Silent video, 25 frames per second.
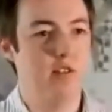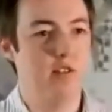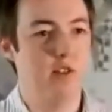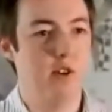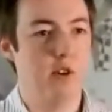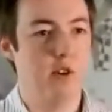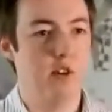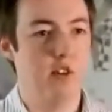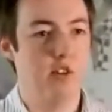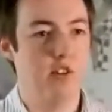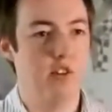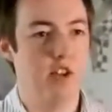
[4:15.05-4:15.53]

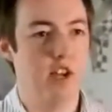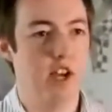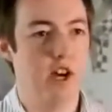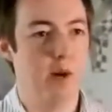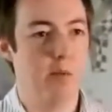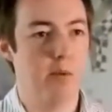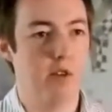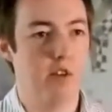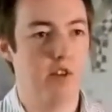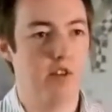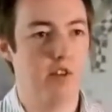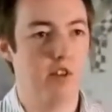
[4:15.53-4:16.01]
for us to
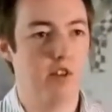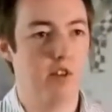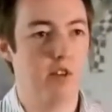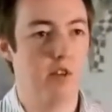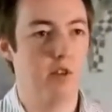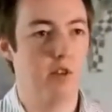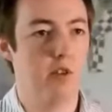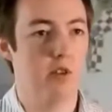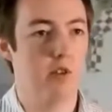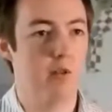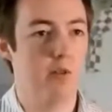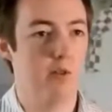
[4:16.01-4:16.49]
help us
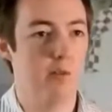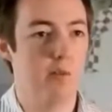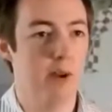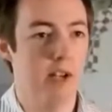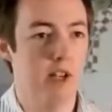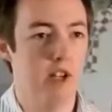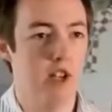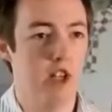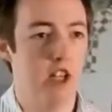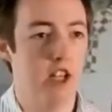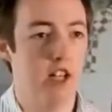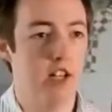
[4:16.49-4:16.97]
to
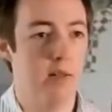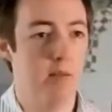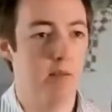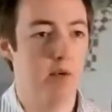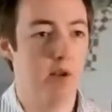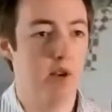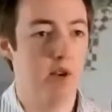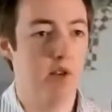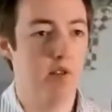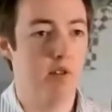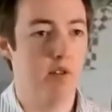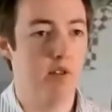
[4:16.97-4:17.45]
measure and
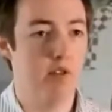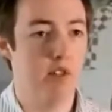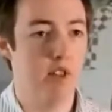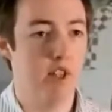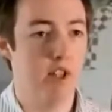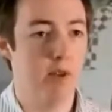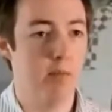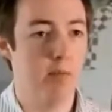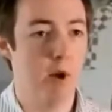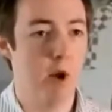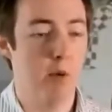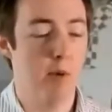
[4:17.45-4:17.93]
improve
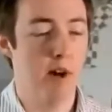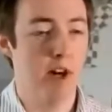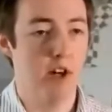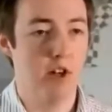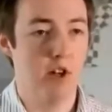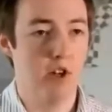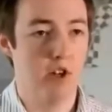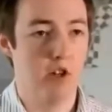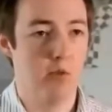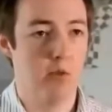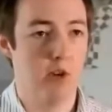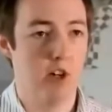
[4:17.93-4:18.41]
the mobile
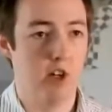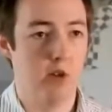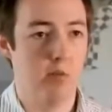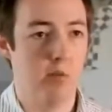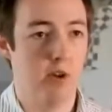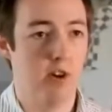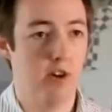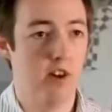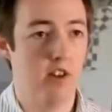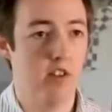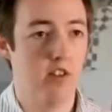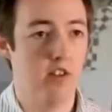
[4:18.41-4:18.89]
customer
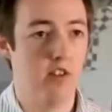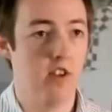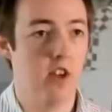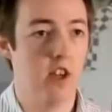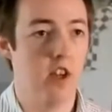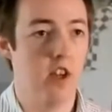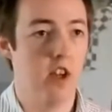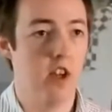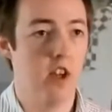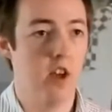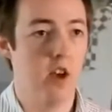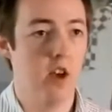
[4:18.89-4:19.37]
experience.
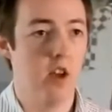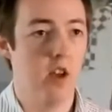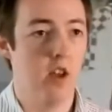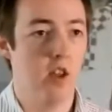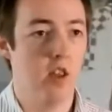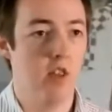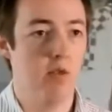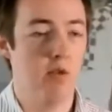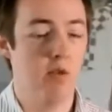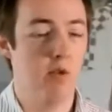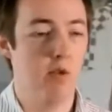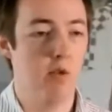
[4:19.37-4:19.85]

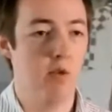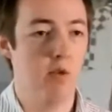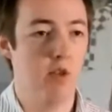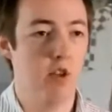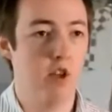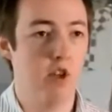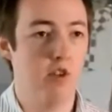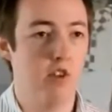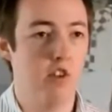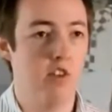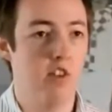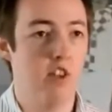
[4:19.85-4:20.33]
Through
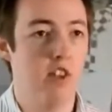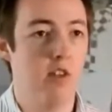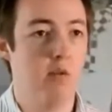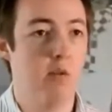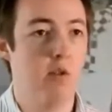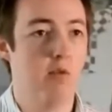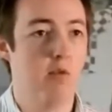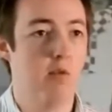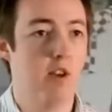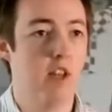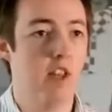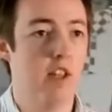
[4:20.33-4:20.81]
using T-Leaf,
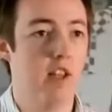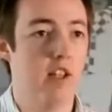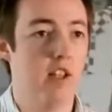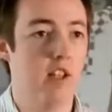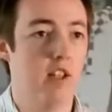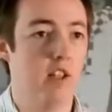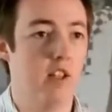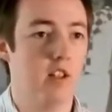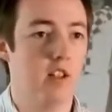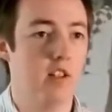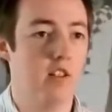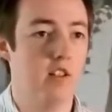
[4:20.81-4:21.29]
we've really
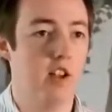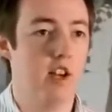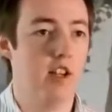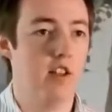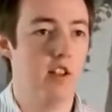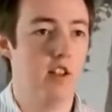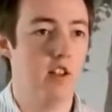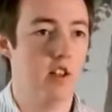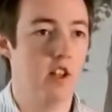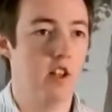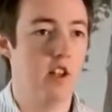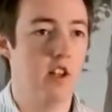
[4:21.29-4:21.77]
started
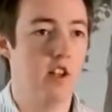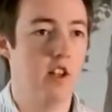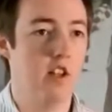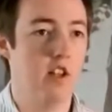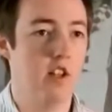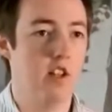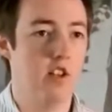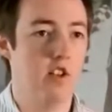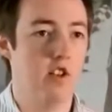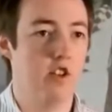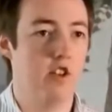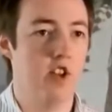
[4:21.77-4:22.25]
to learn
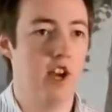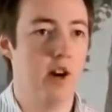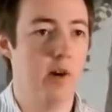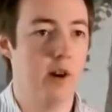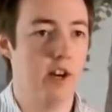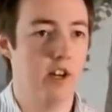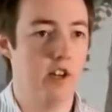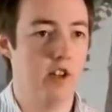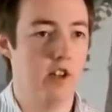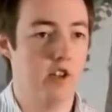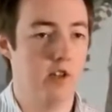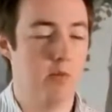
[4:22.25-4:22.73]
just how
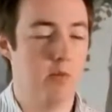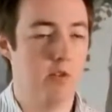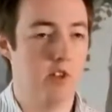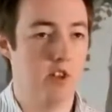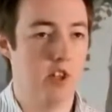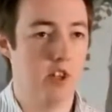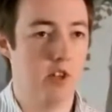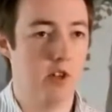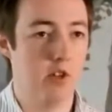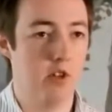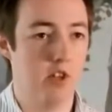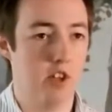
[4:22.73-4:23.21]
our customers are
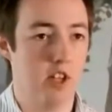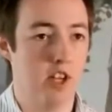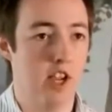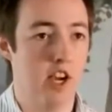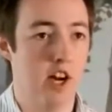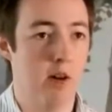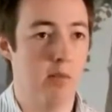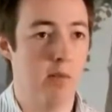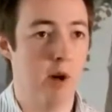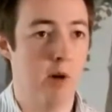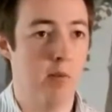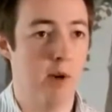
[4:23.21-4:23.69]
using
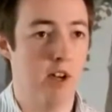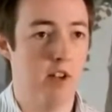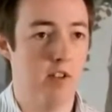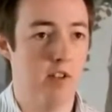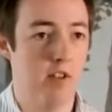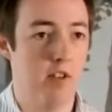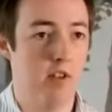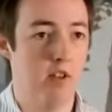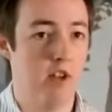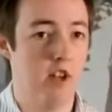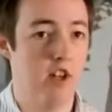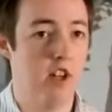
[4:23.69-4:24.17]
our mobile
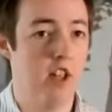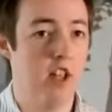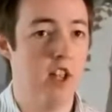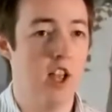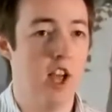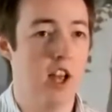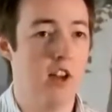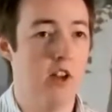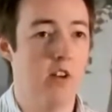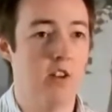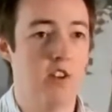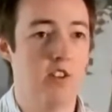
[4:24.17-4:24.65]
solution
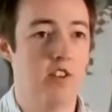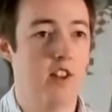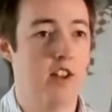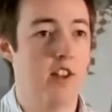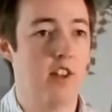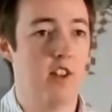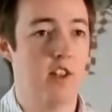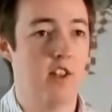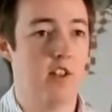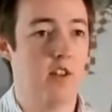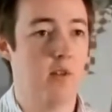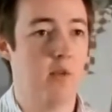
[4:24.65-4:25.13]
and understand
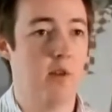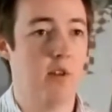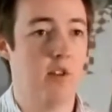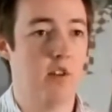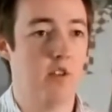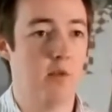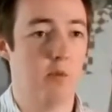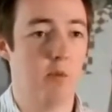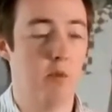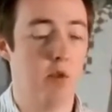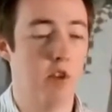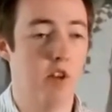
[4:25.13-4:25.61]
things that we
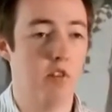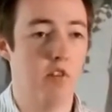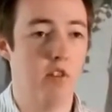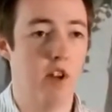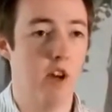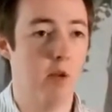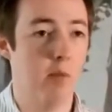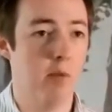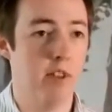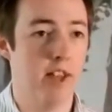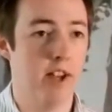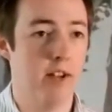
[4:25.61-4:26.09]
just wouldn't have
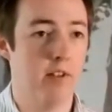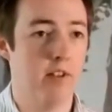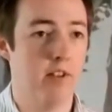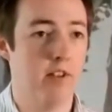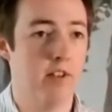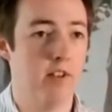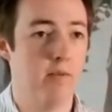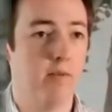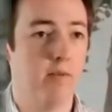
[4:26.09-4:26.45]
known without it.